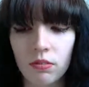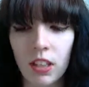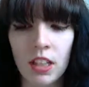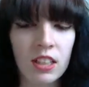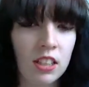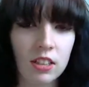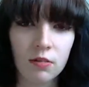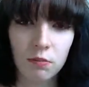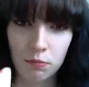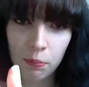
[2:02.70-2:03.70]
easy to
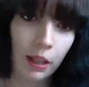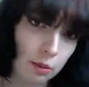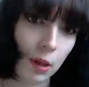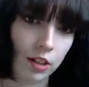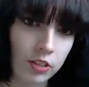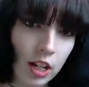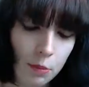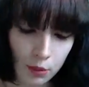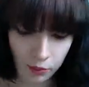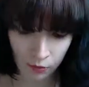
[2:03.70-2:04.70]
bend them out of
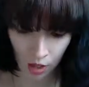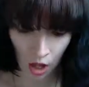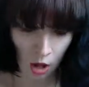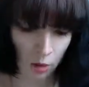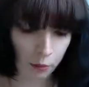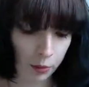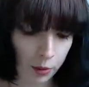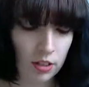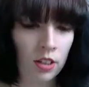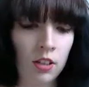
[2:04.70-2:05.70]
shape.
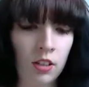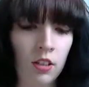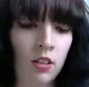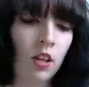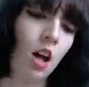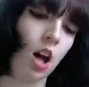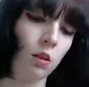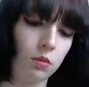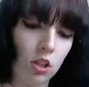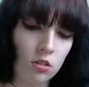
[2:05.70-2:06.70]
But
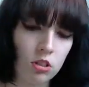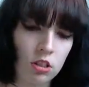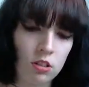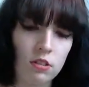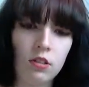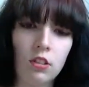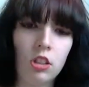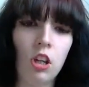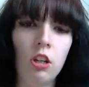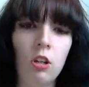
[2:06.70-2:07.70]
I'll just
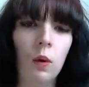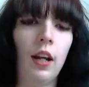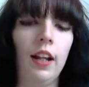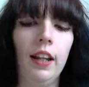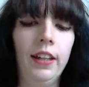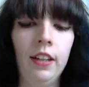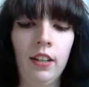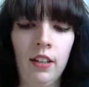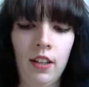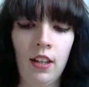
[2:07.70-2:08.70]
show you quickly
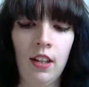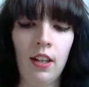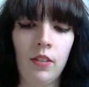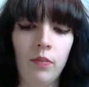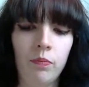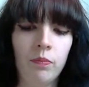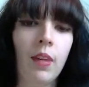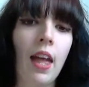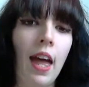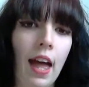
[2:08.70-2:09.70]

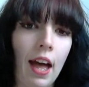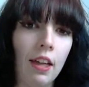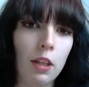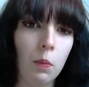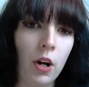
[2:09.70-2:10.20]
how they